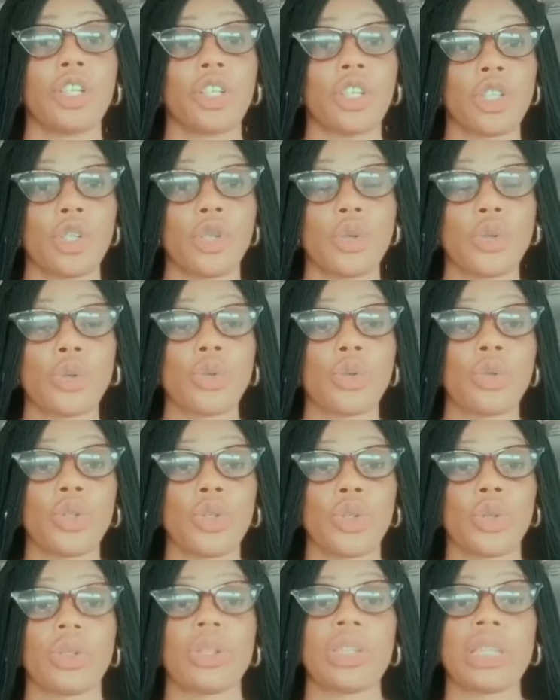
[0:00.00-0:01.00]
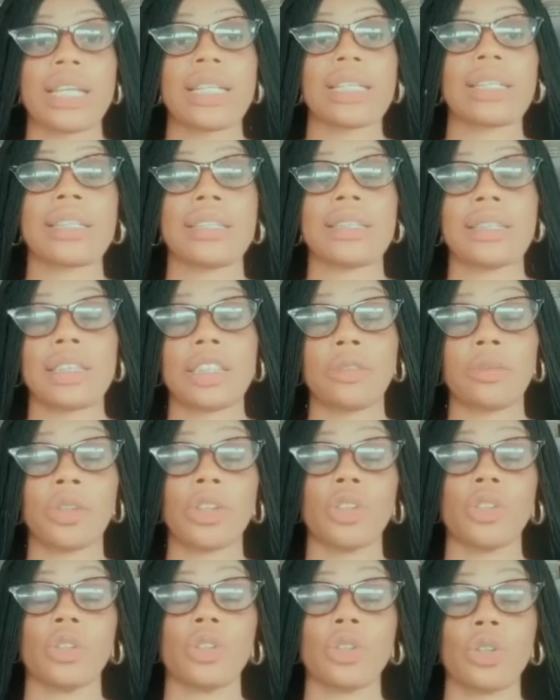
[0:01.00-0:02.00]
You should take these tips
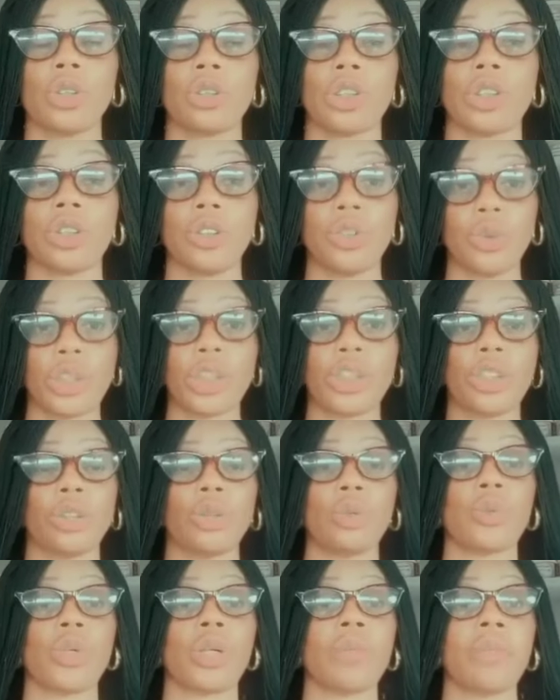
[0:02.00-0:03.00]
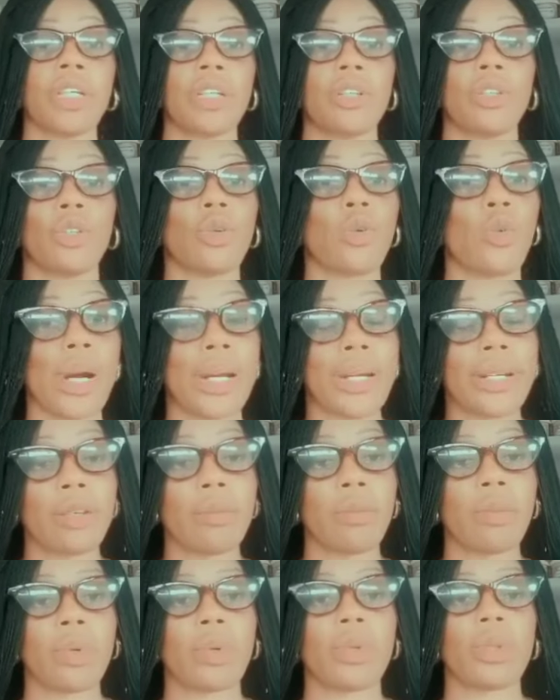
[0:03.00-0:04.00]
into consideration when making your whitening
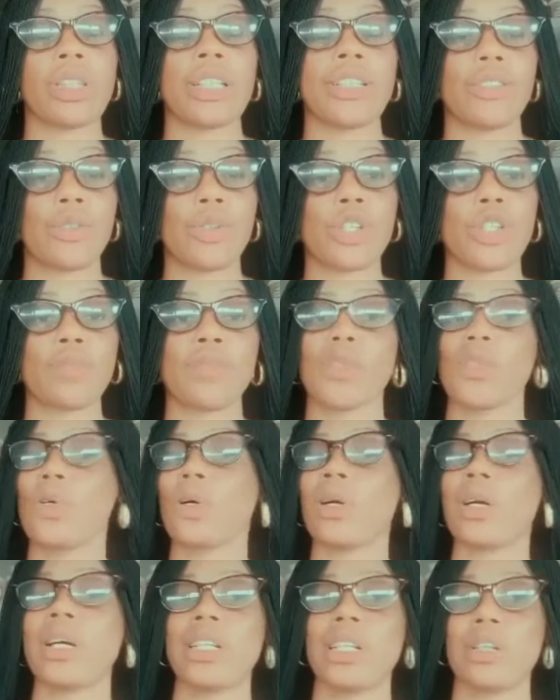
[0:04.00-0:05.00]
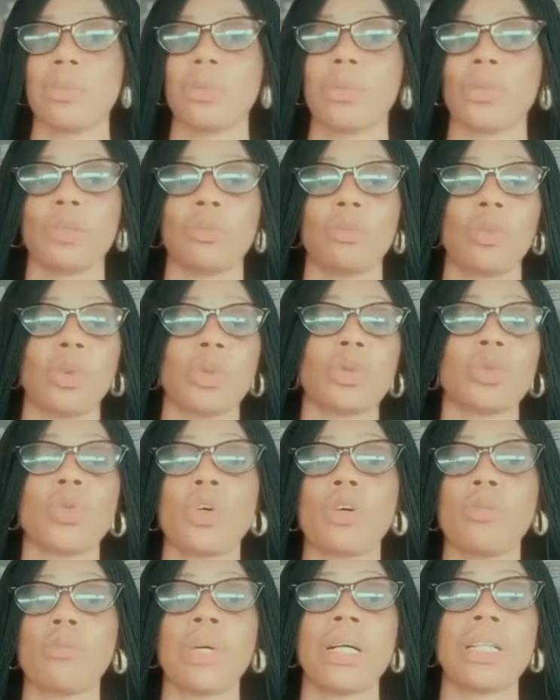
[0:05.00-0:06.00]
product, and trust me, your organic product must
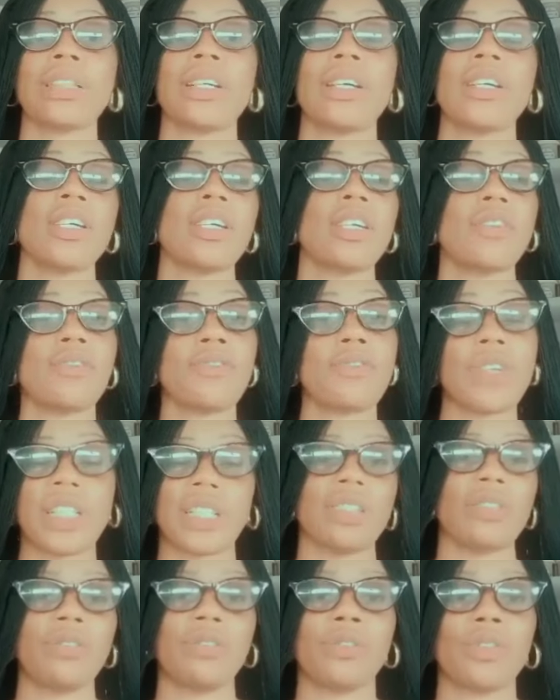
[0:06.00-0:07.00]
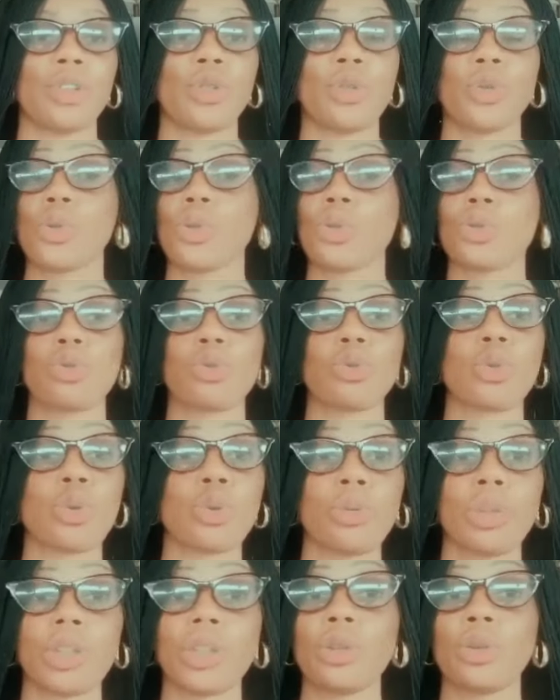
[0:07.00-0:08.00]
come out effective for you. No
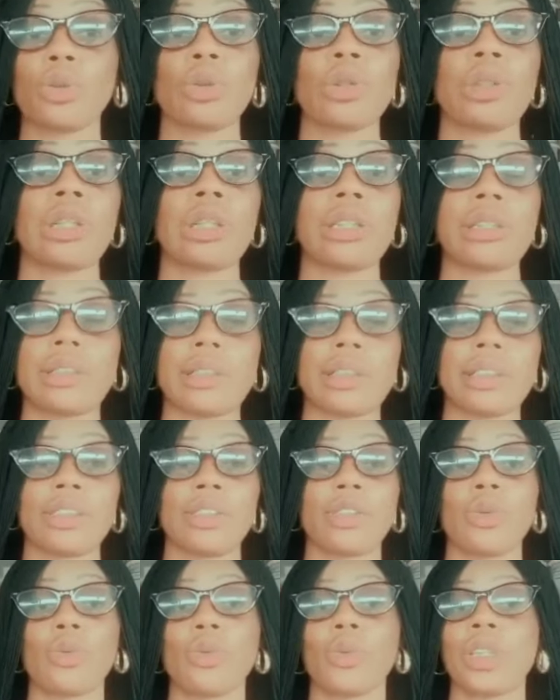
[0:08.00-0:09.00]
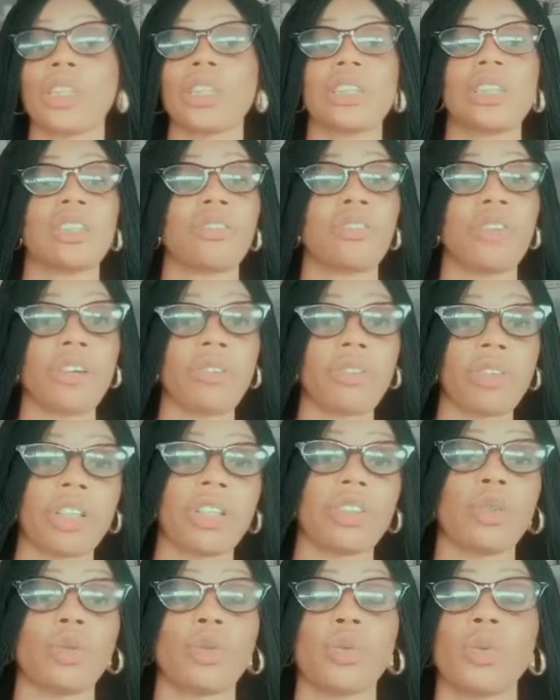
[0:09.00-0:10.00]
story, no nothing, no wasting of ingredient,
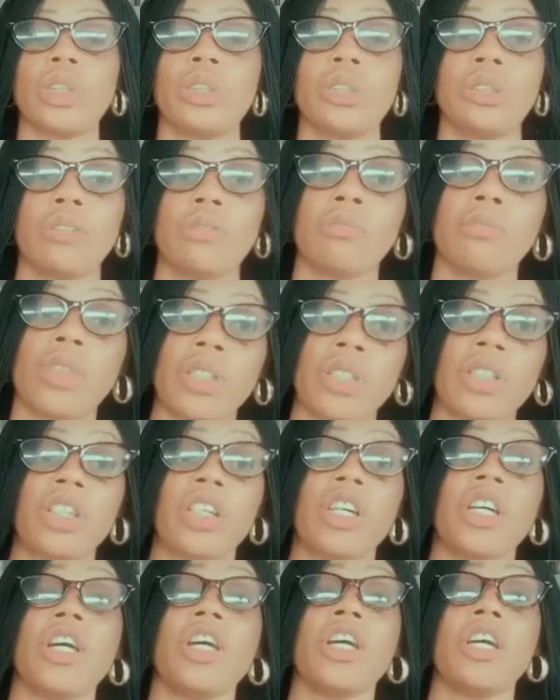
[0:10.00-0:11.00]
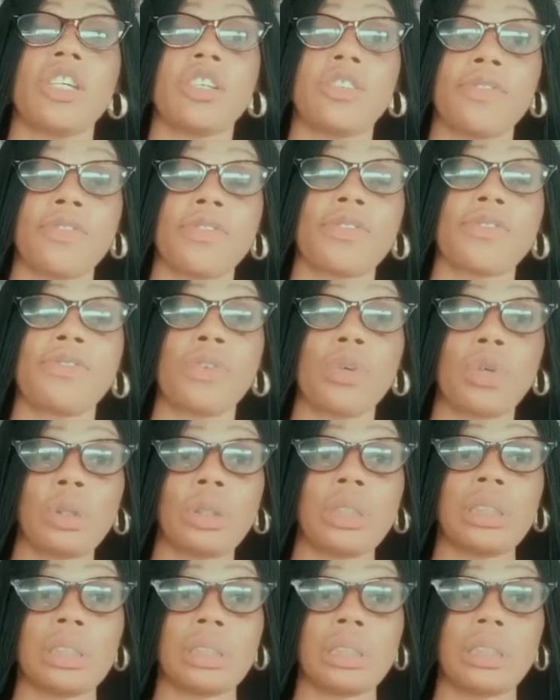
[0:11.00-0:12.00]
no wasting of money. If you follow
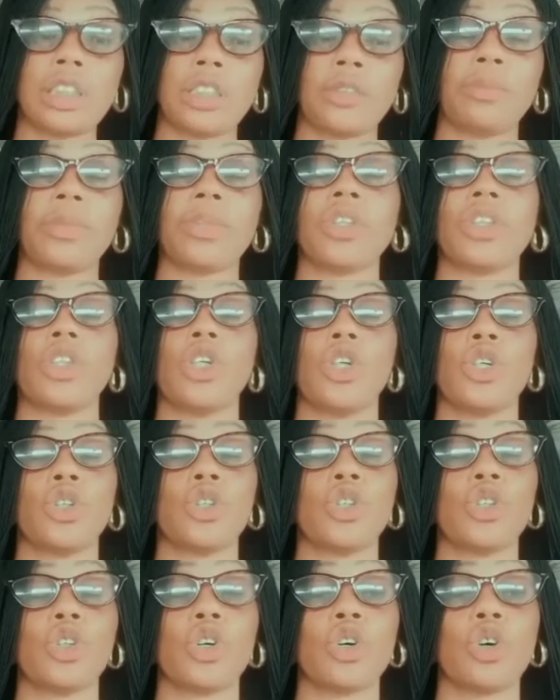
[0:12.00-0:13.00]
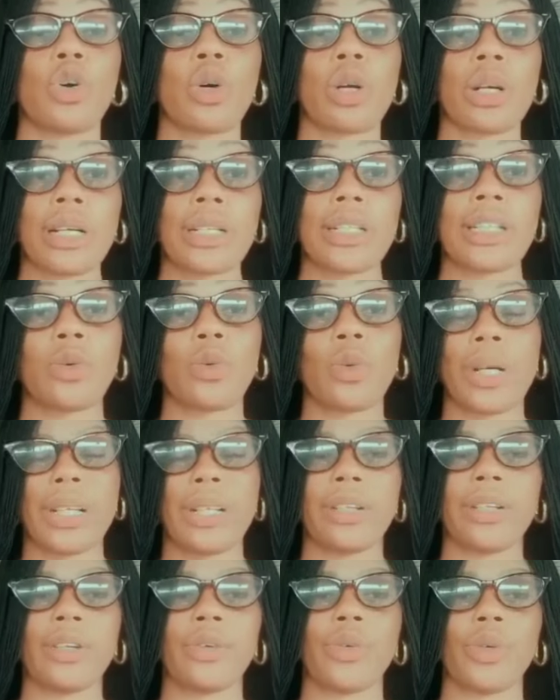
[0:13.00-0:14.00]
these tips, your organic
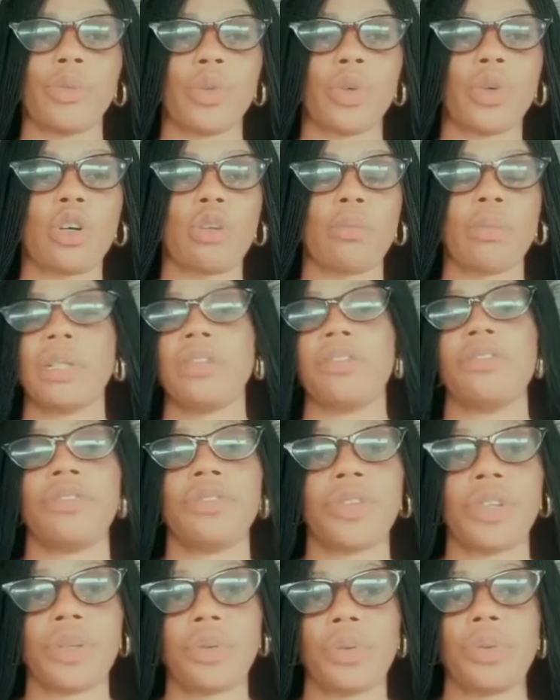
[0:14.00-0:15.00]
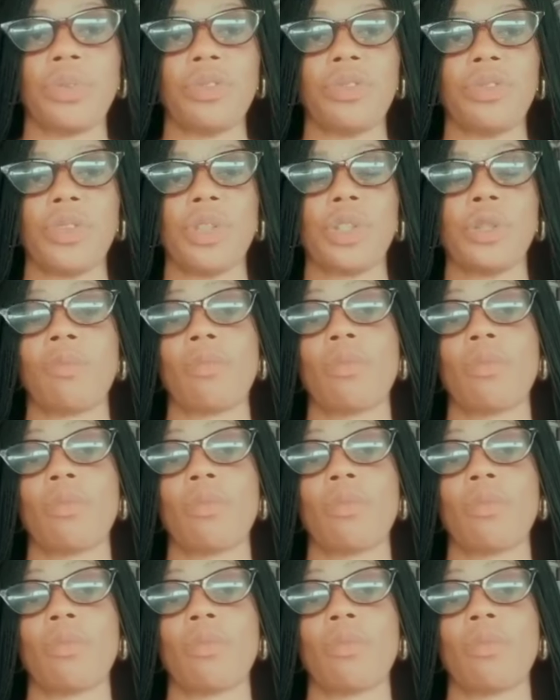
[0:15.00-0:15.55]
whitening cream will come out very well for you.